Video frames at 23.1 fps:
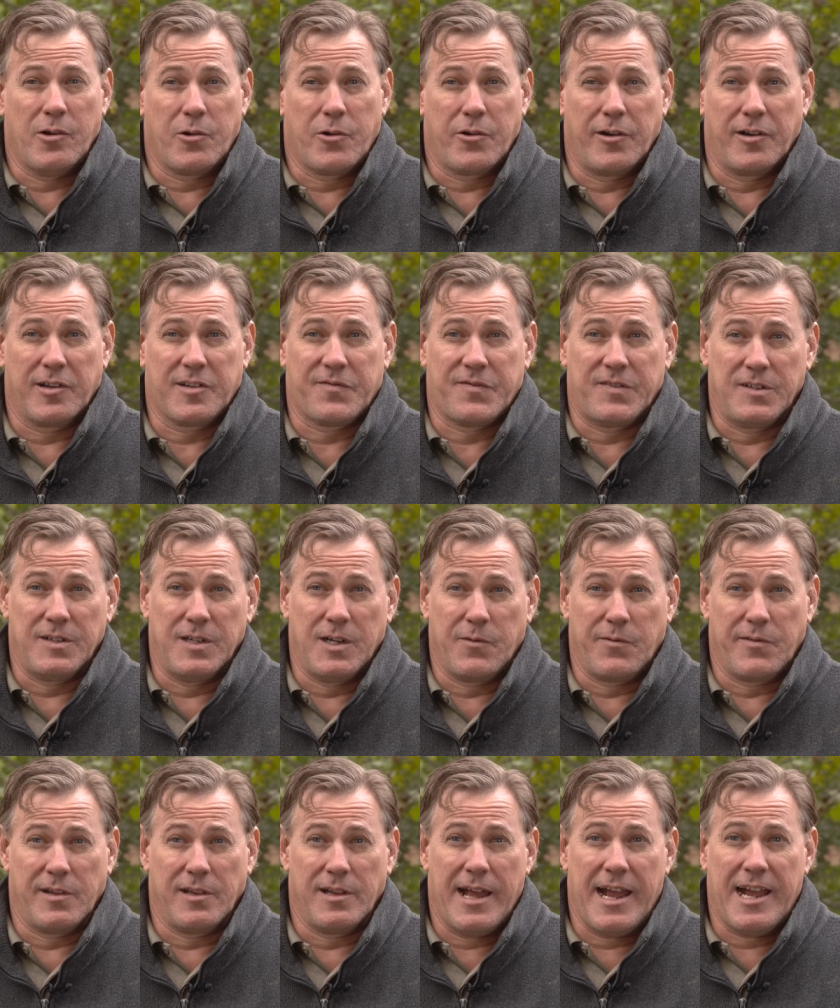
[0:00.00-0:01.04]
on Greer's Ferry
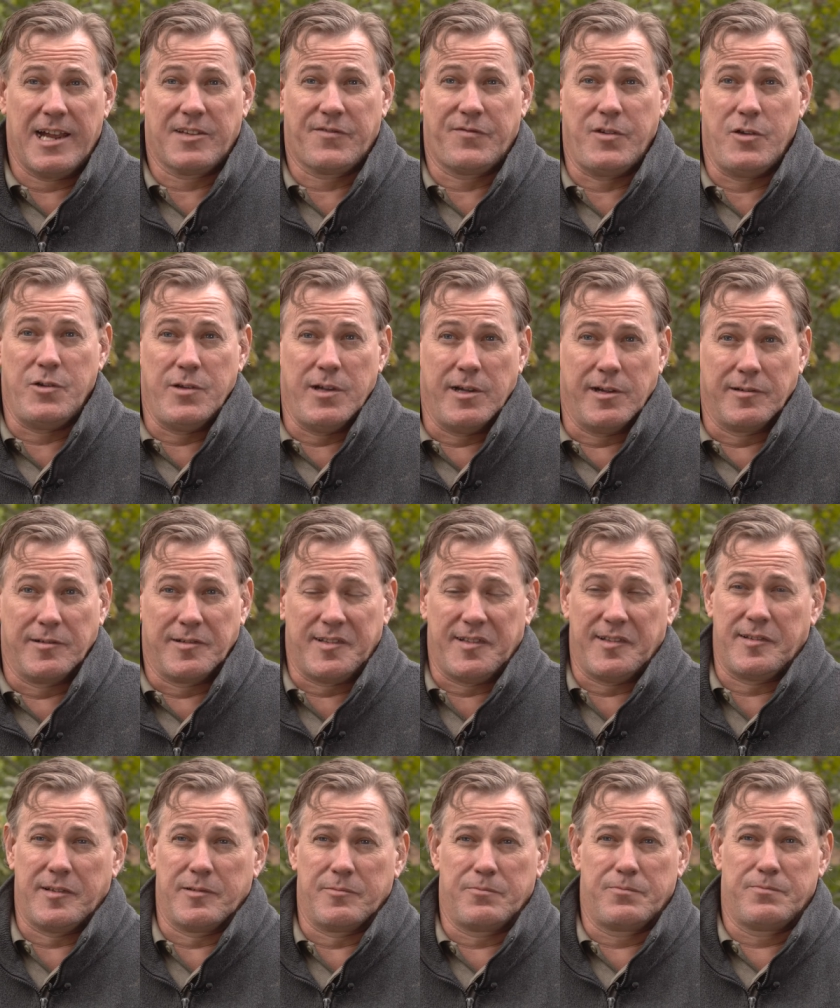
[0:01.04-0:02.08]
over the last few years
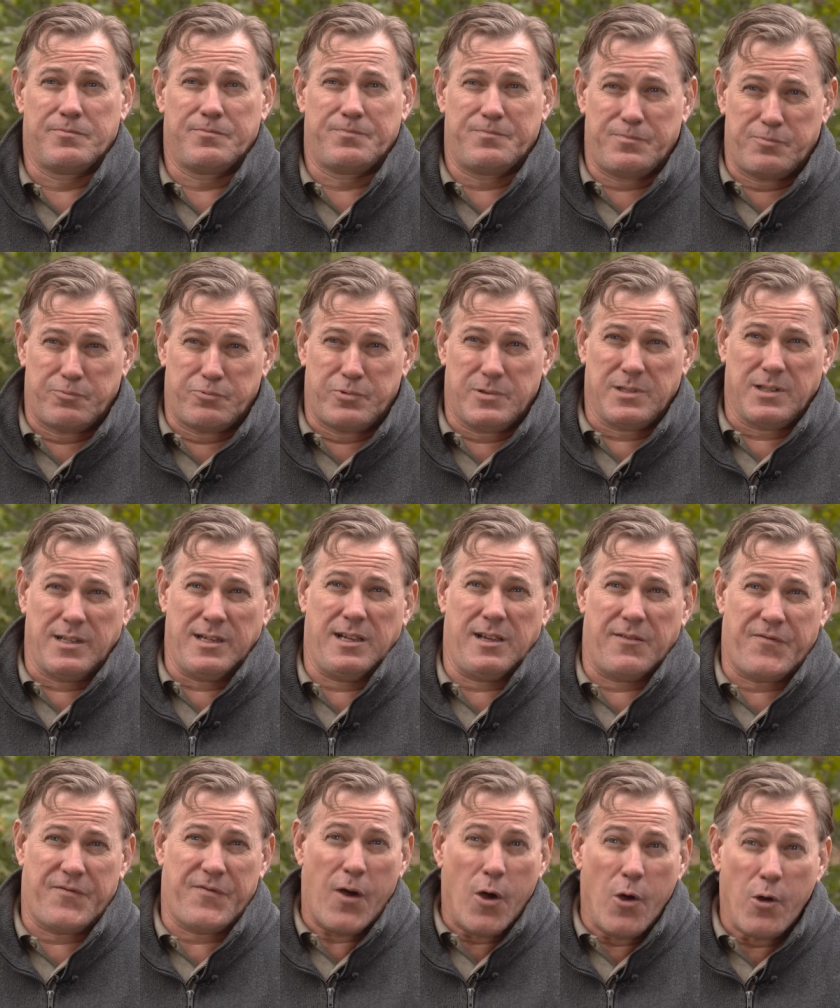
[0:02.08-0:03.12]
is a really
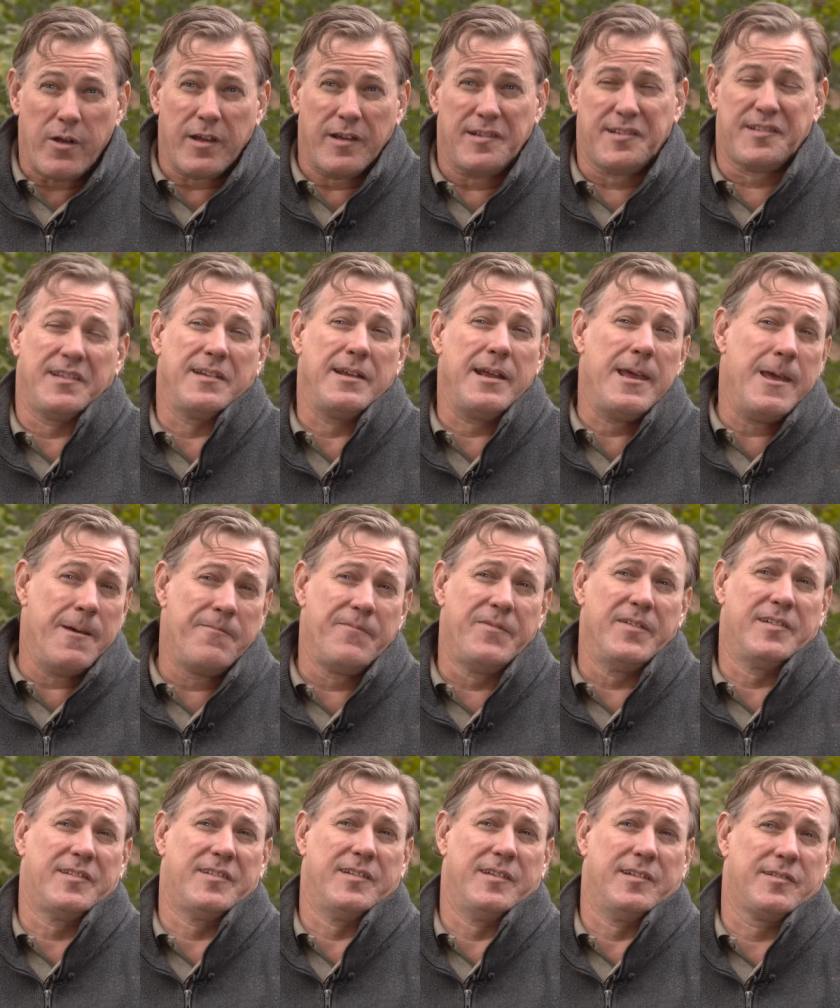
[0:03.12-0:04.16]
a focus and
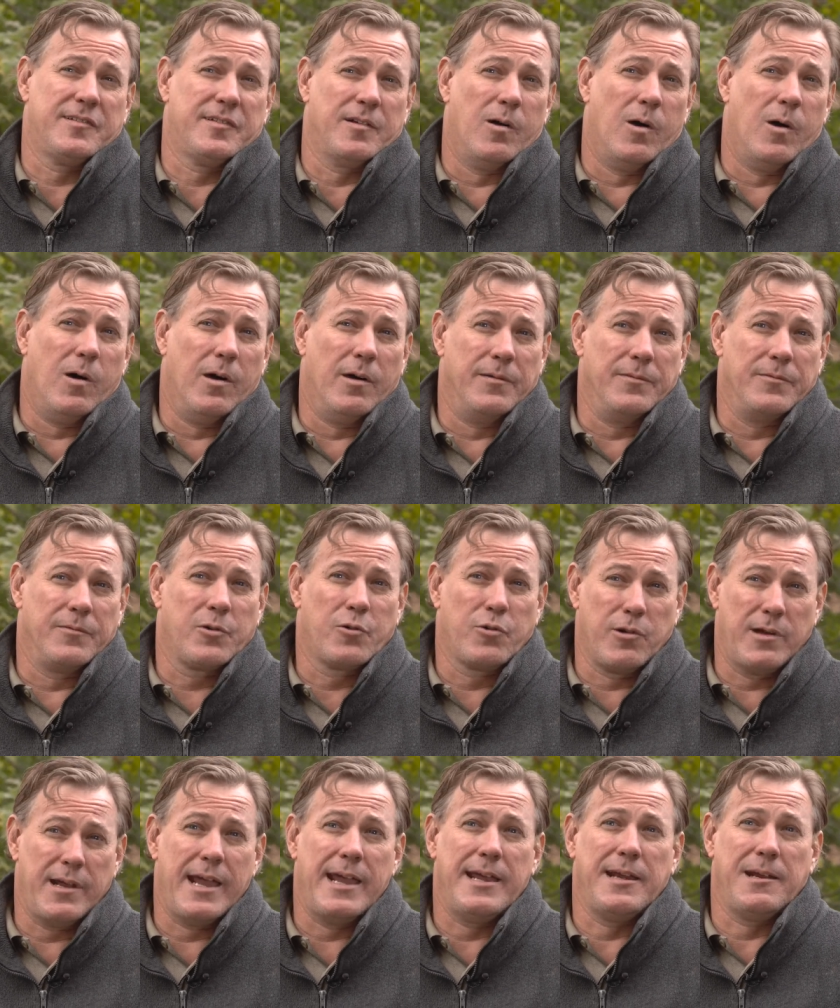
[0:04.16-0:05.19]
emphasis on
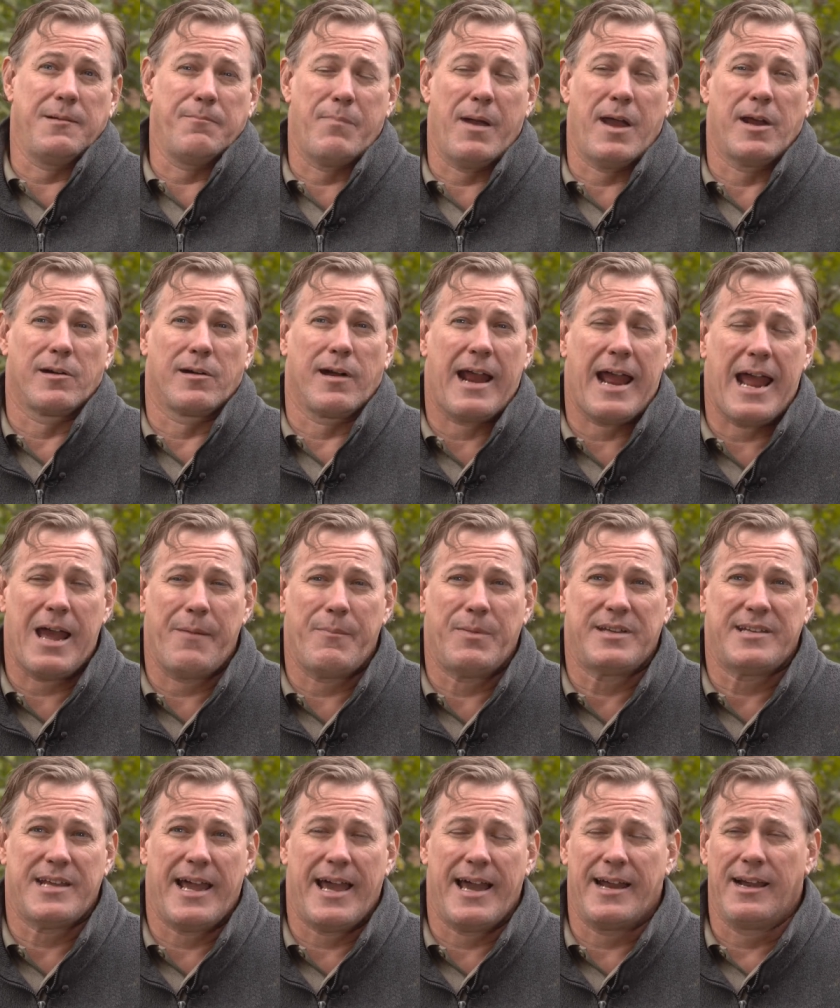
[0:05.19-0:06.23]
creating better
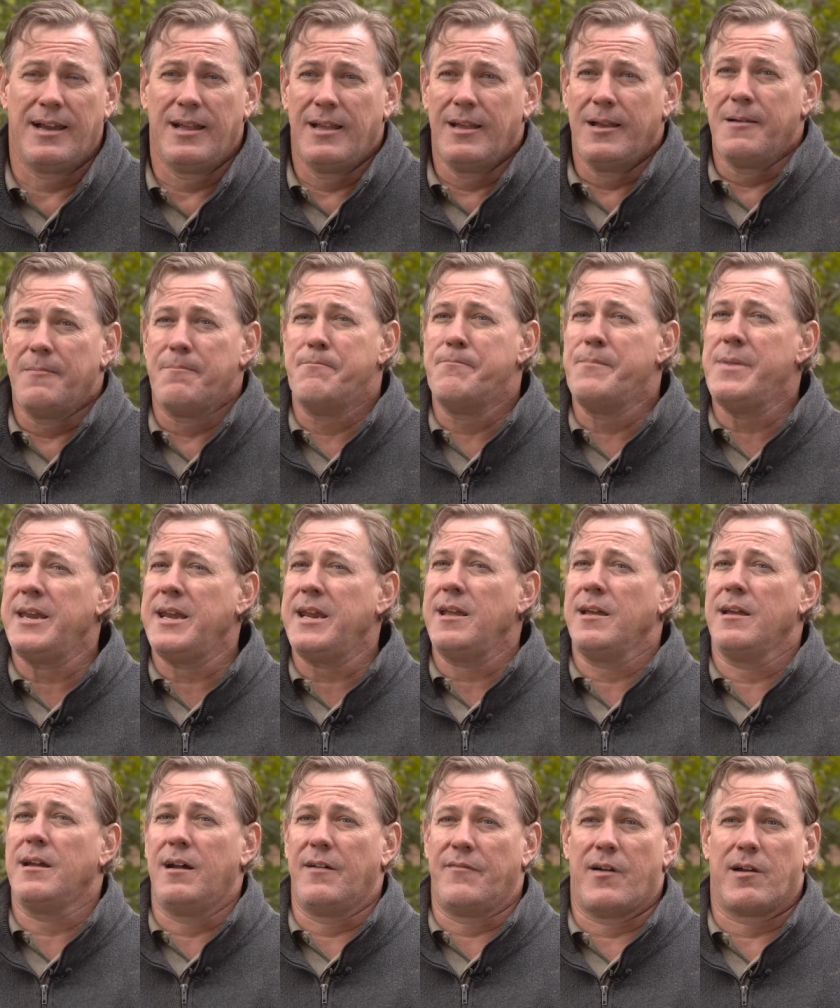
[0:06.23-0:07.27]
habitat.
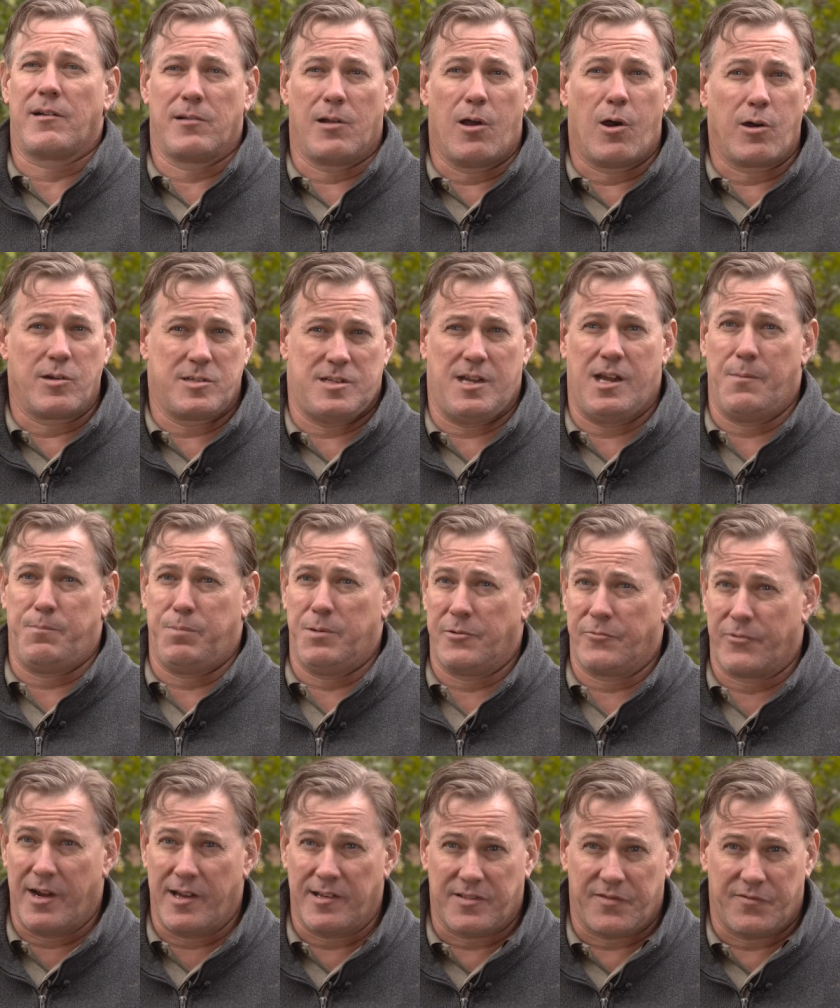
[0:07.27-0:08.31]
Many of our large
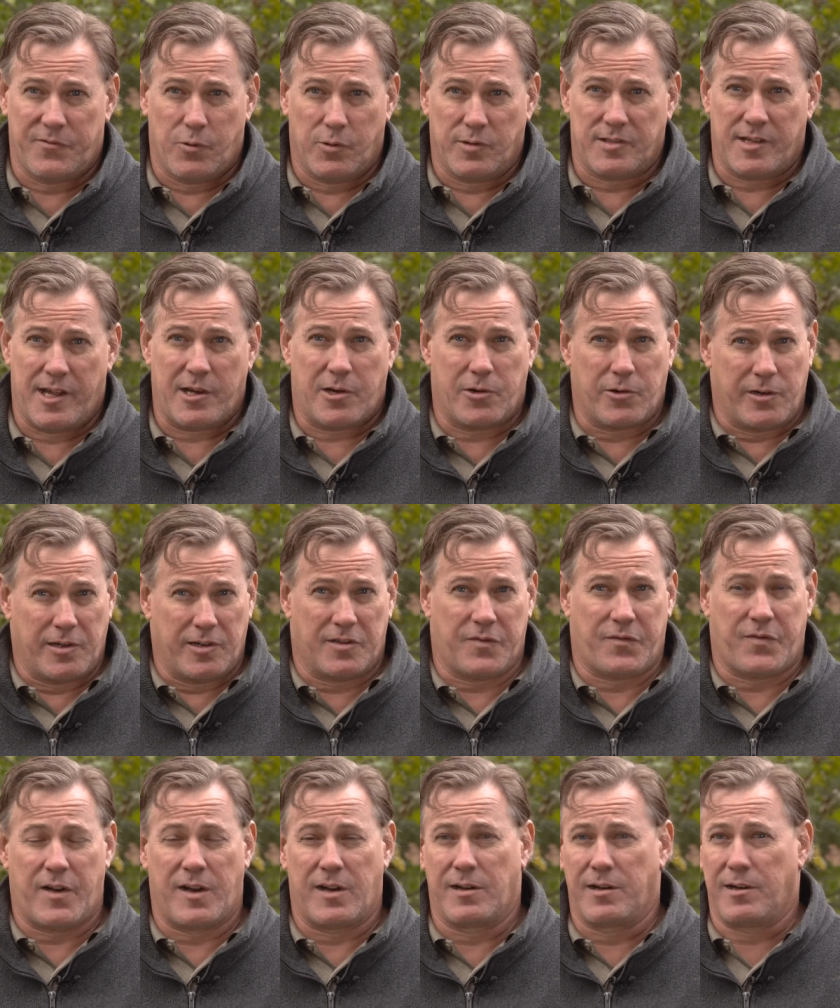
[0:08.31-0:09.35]
upland reservoirs like Greer's
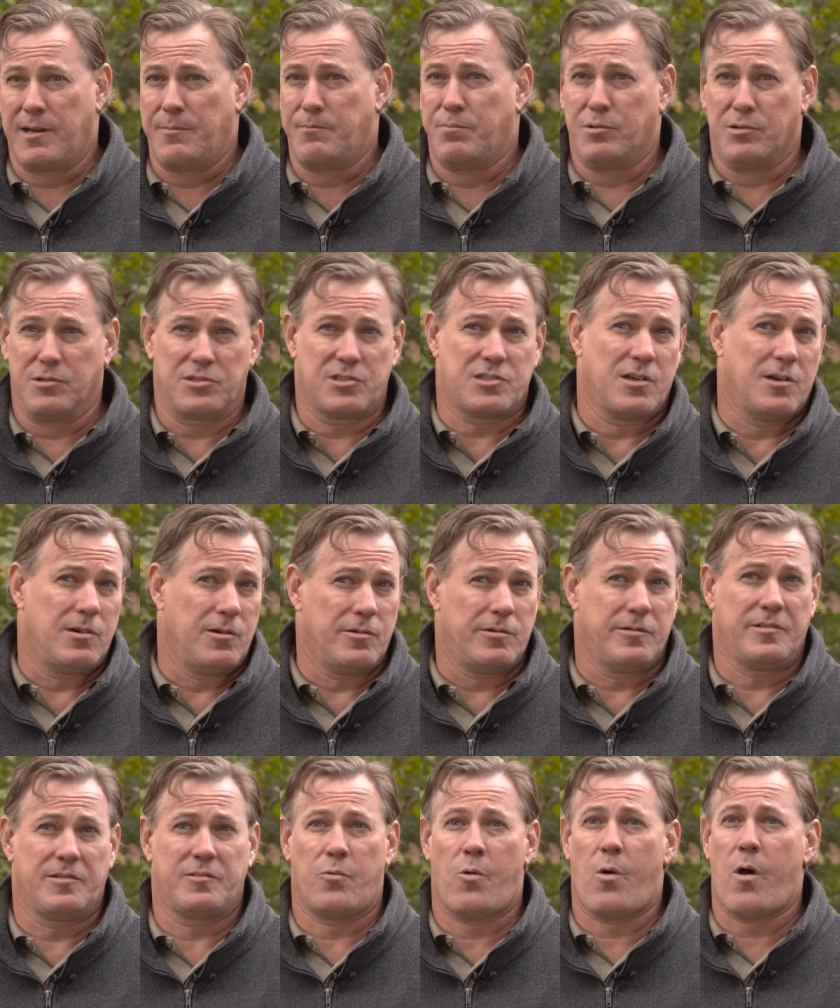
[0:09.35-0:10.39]
Ferry, Bull
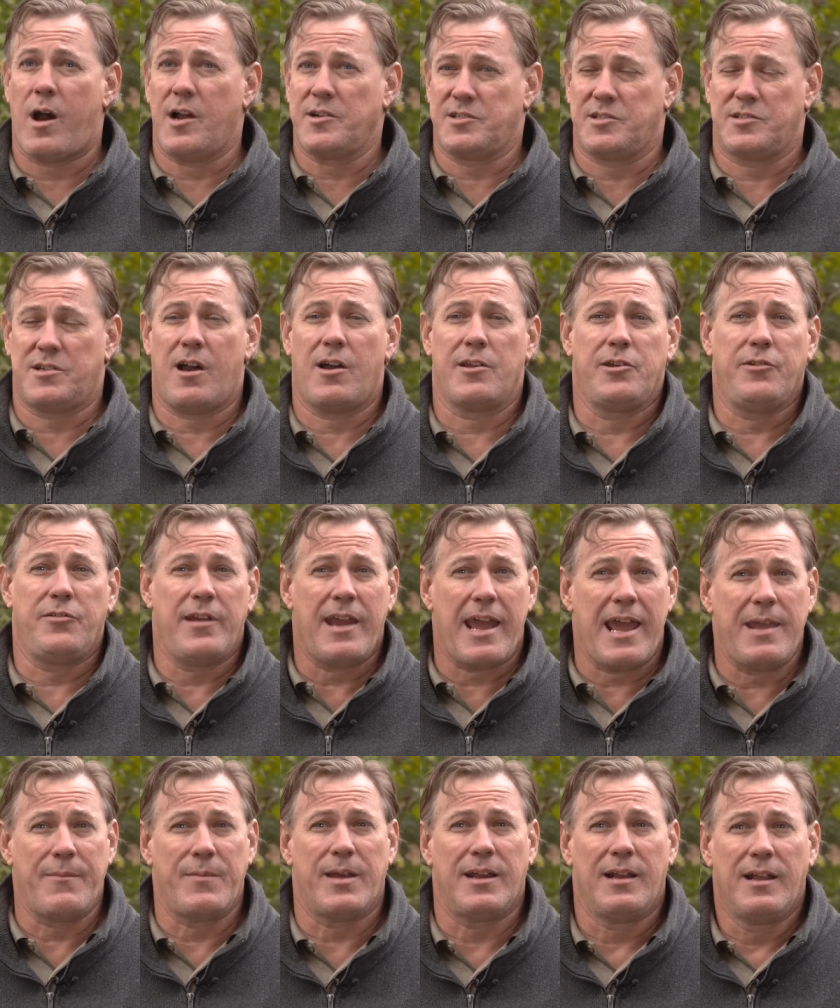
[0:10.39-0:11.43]
Shoals, Ouachita, you
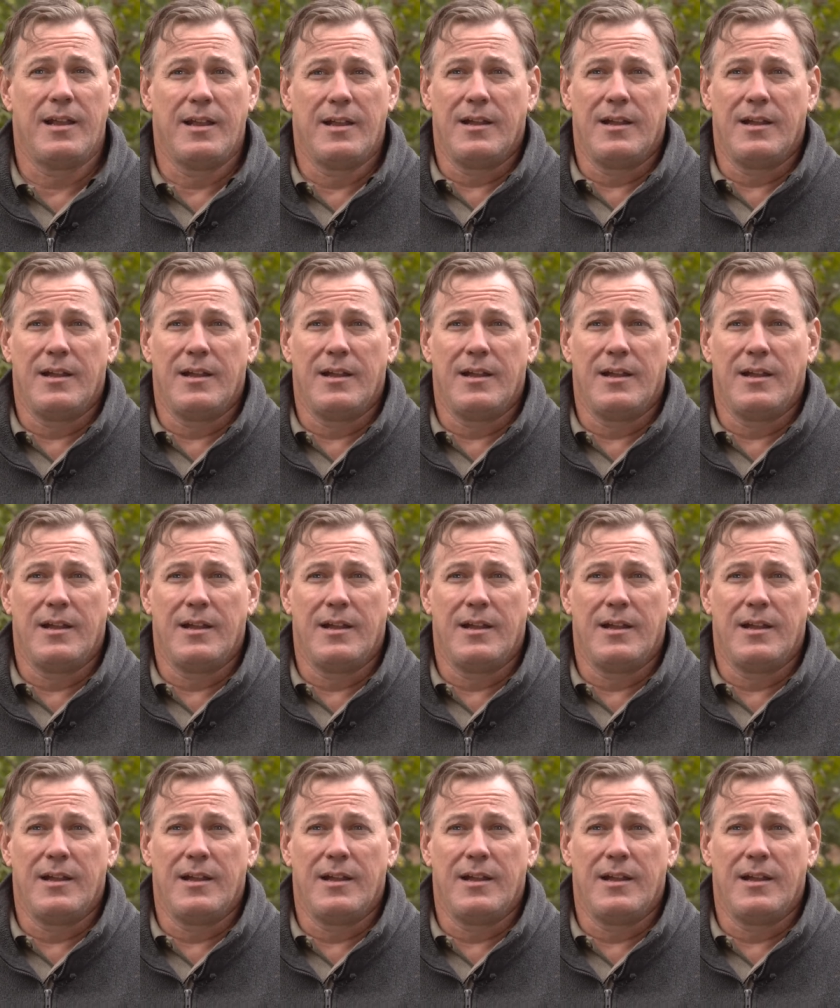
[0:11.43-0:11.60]
name it,